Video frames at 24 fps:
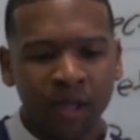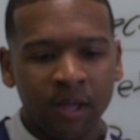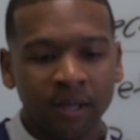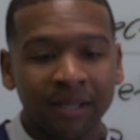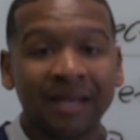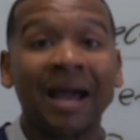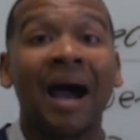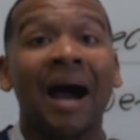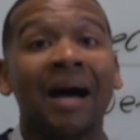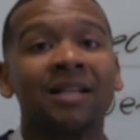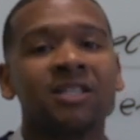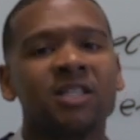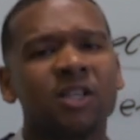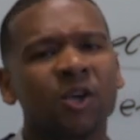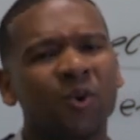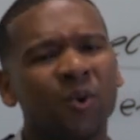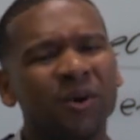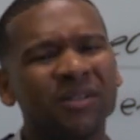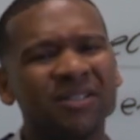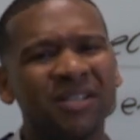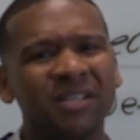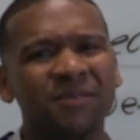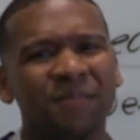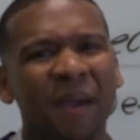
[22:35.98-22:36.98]

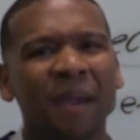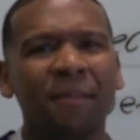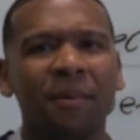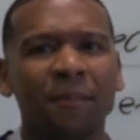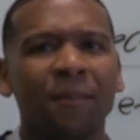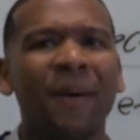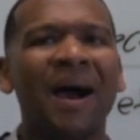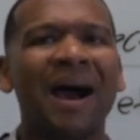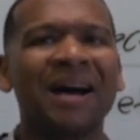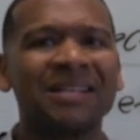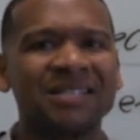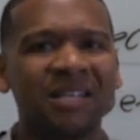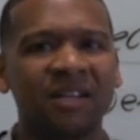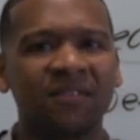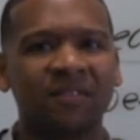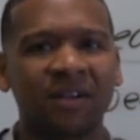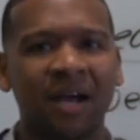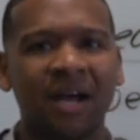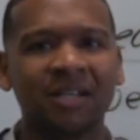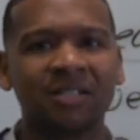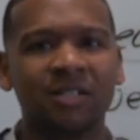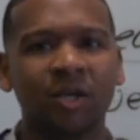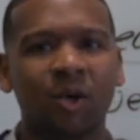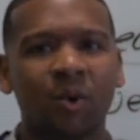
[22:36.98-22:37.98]
consequences, maybe positive
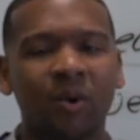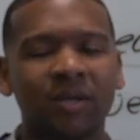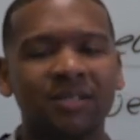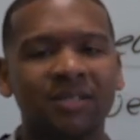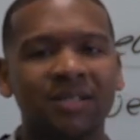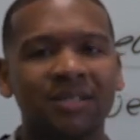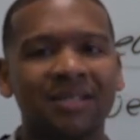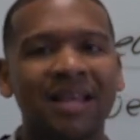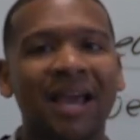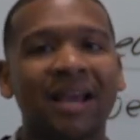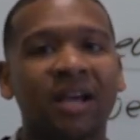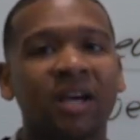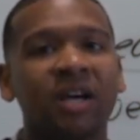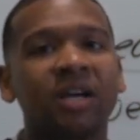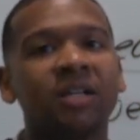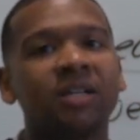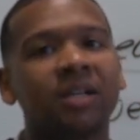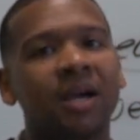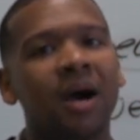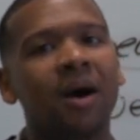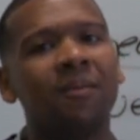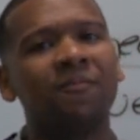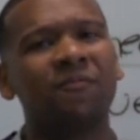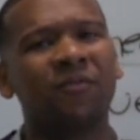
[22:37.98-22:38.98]
consequences, that
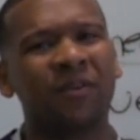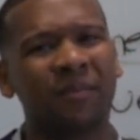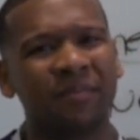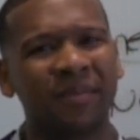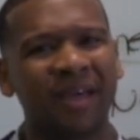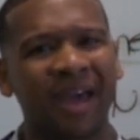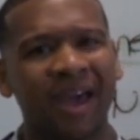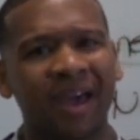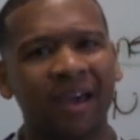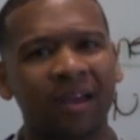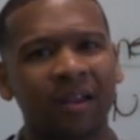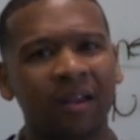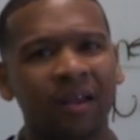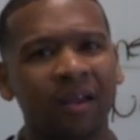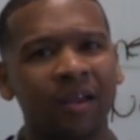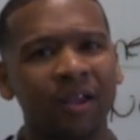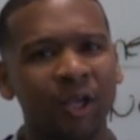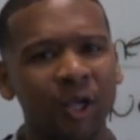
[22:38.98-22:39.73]
could come from that.